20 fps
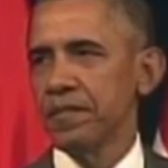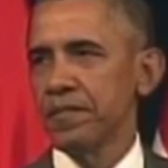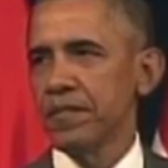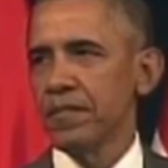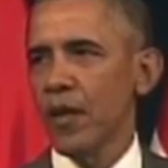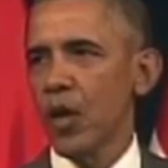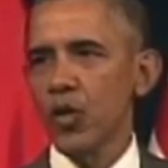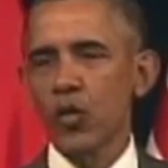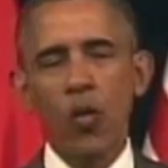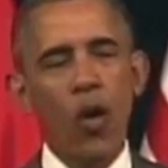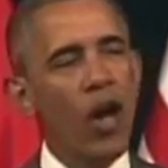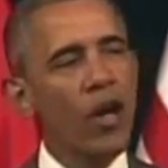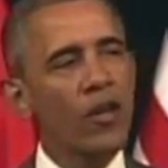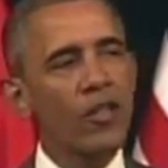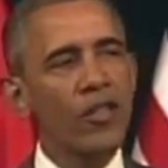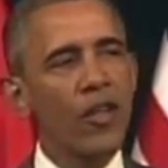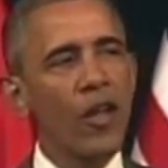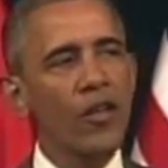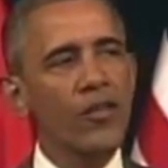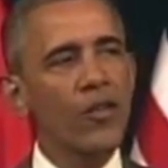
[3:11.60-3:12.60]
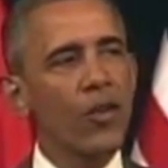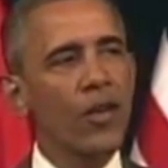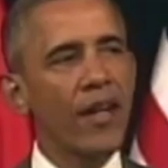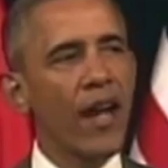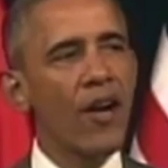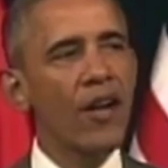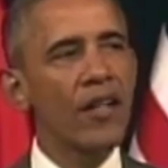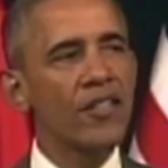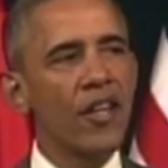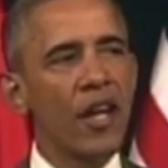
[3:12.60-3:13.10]
Those waters also
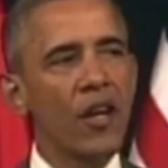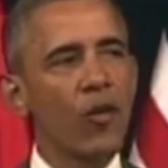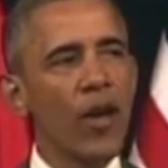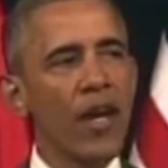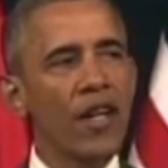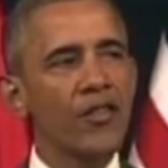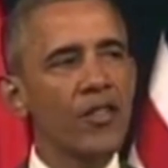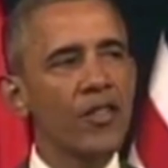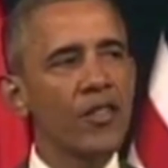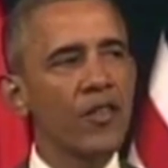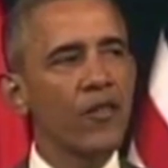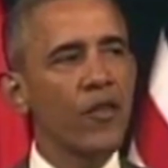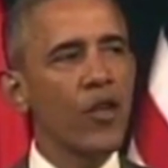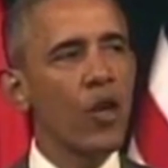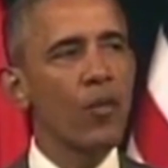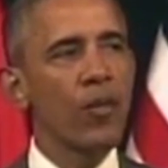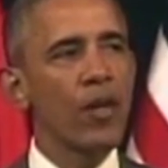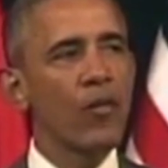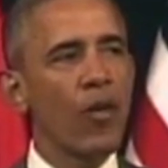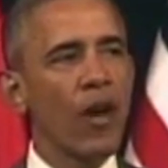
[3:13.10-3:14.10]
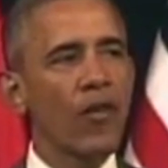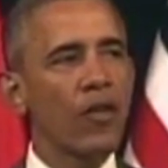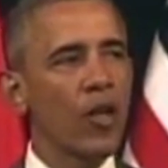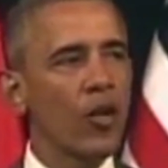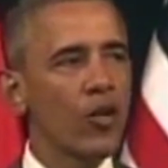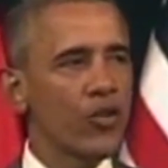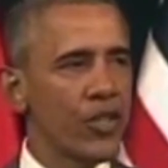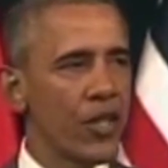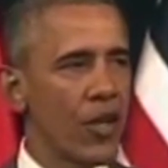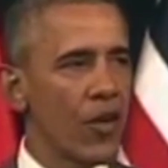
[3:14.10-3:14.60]
carried generations of Cuban
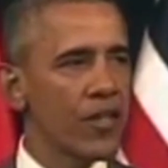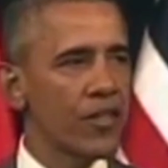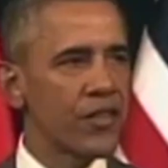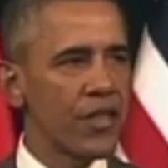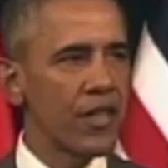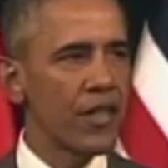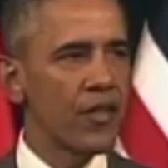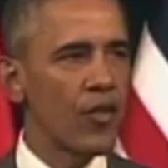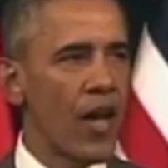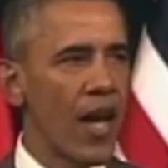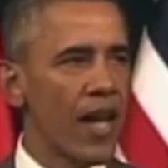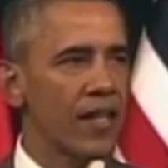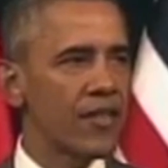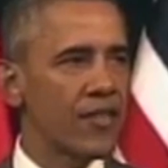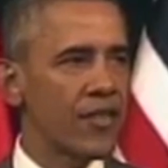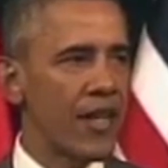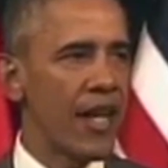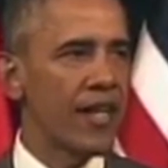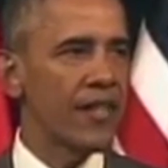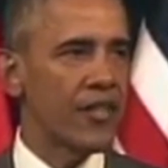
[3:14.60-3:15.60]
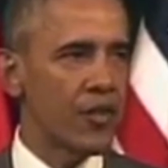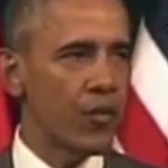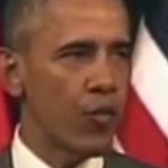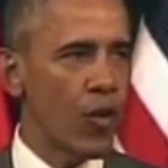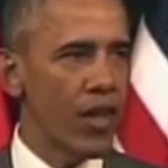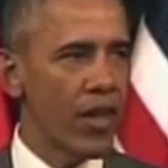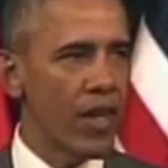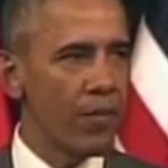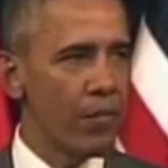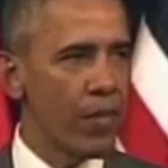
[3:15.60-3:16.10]
revolutionaries to the United States,
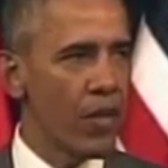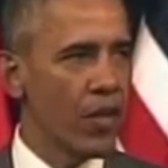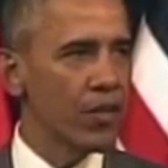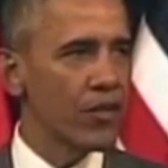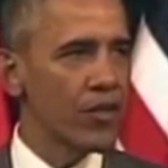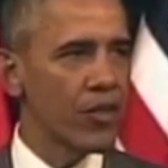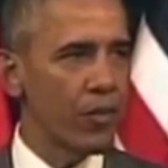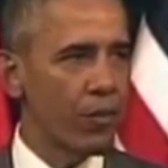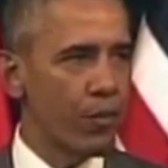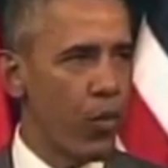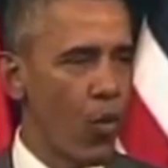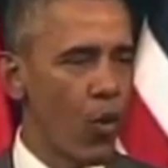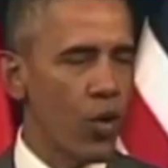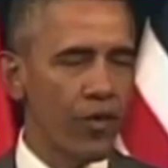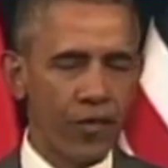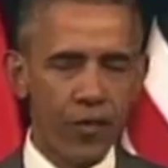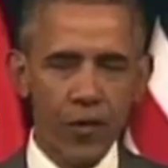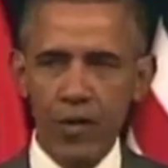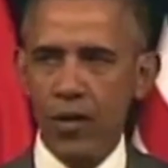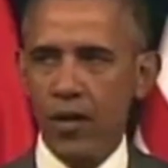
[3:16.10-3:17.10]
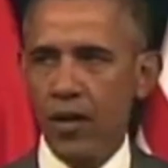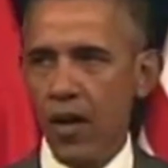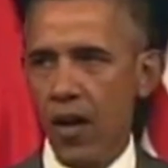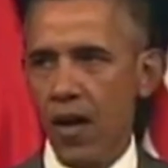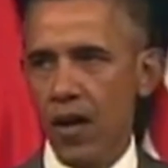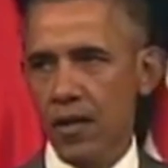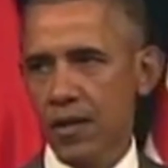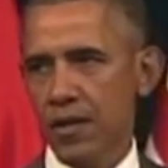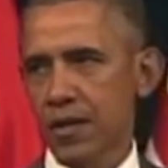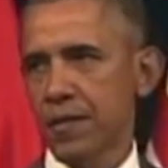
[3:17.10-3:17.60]
where they built support for their
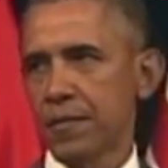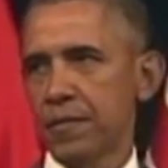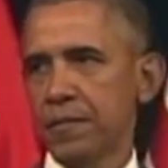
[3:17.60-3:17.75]
cause.